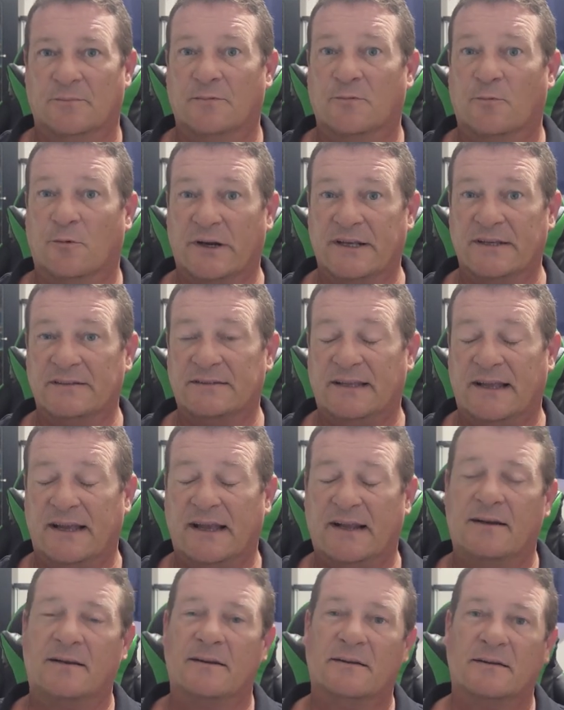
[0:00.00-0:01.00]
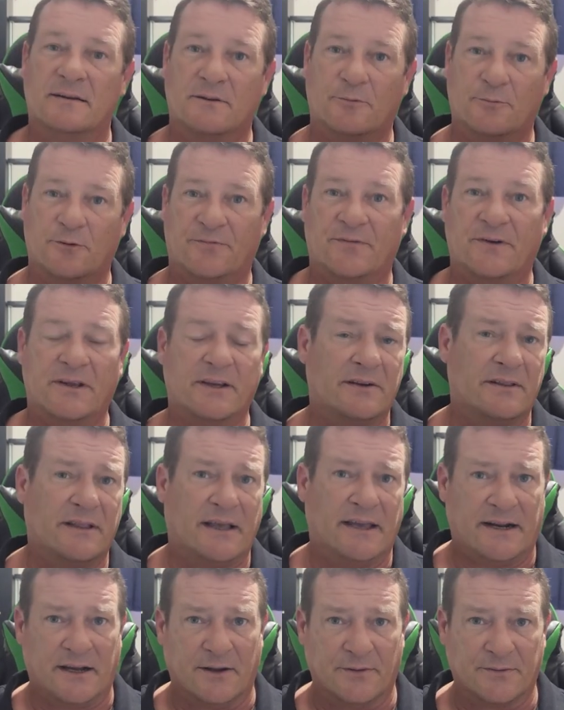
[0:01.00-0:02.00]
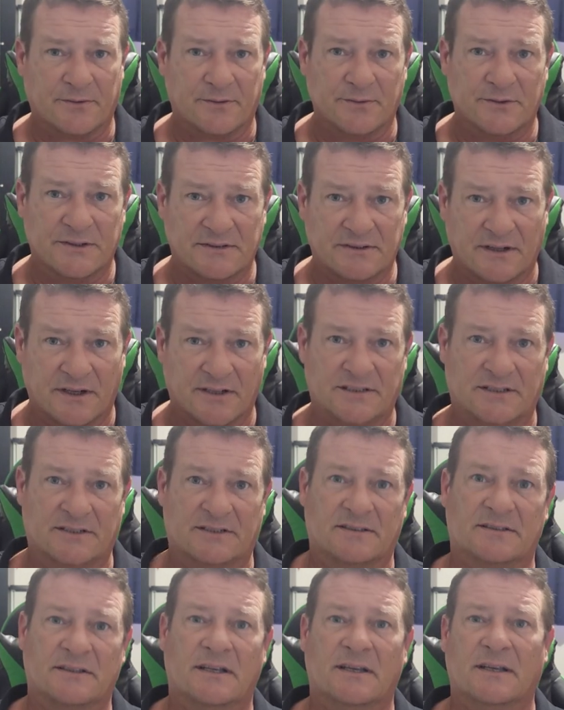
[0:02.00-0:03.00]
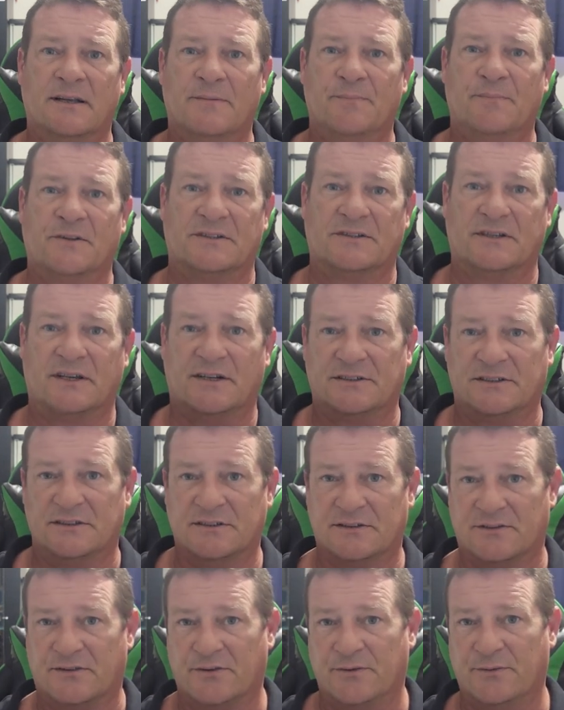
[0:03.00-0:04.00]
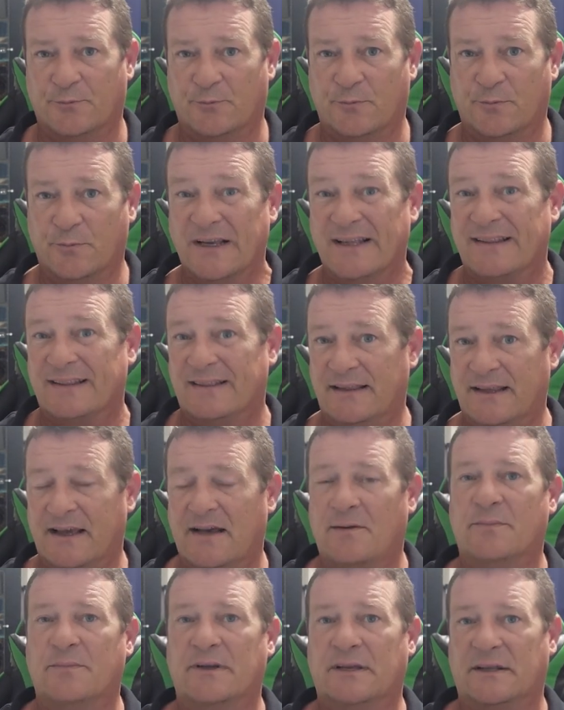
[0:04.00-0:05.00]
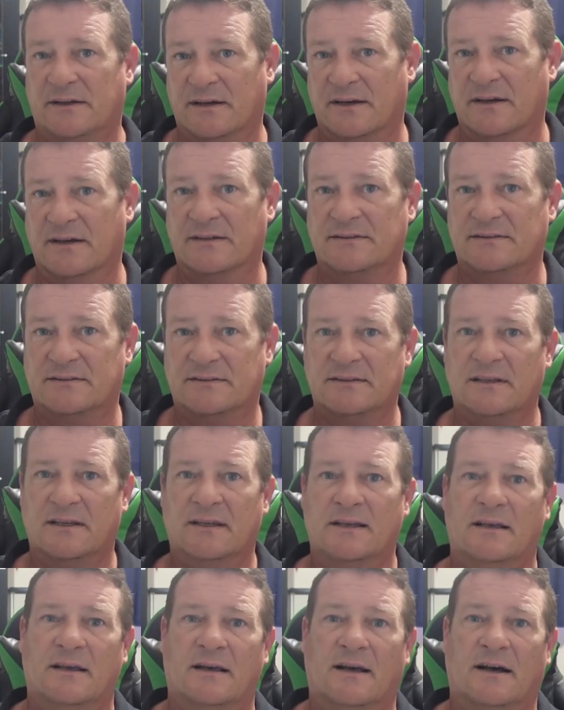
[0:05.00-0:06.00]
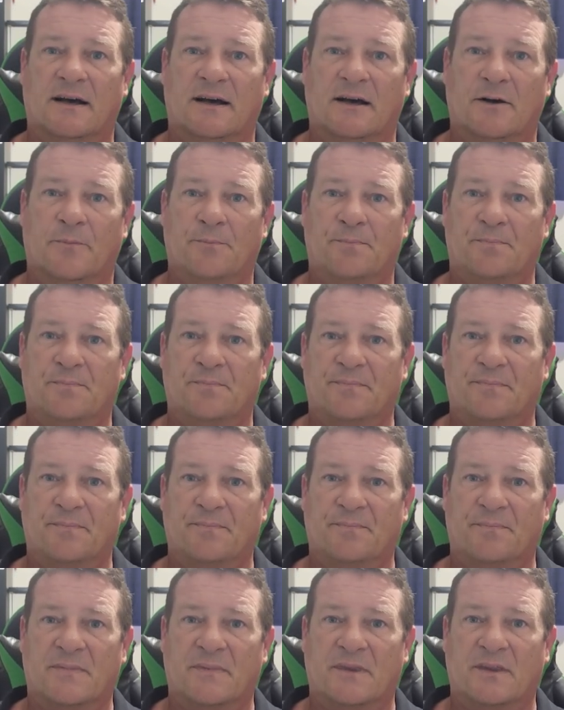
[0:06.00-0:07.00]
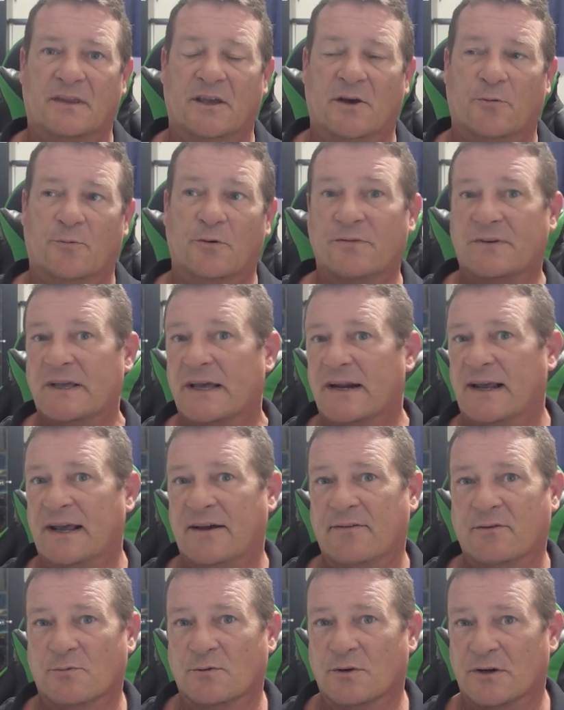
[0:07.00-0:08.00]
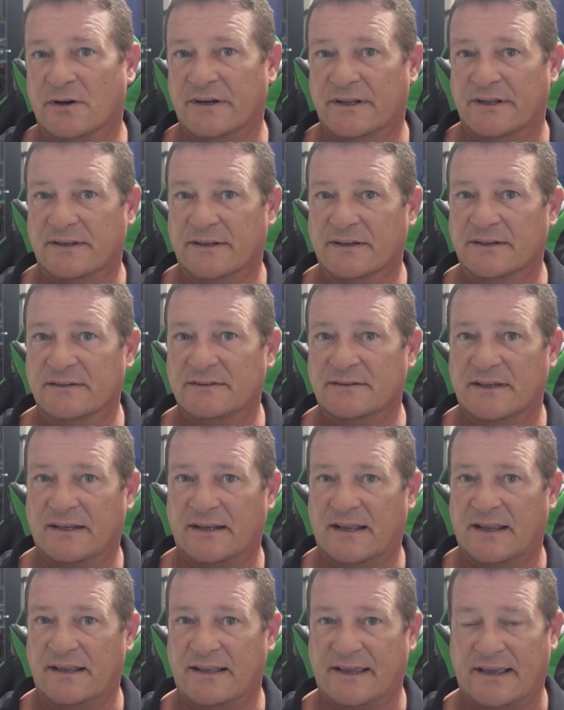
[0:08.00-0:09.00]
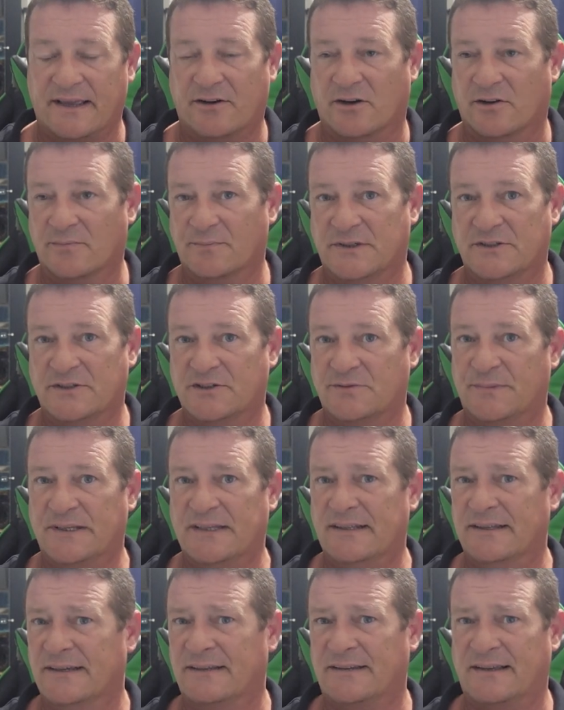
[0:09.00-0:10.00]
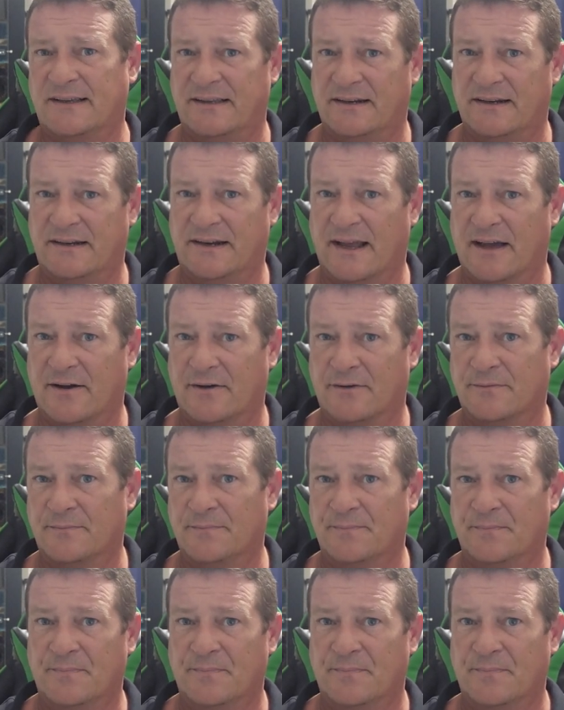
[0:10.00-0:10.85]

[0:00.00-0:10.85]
What is that? We figure that out through discussions. Discussions through with them and us. You know, we've got to have a word in this. It can't all be just be dictated down.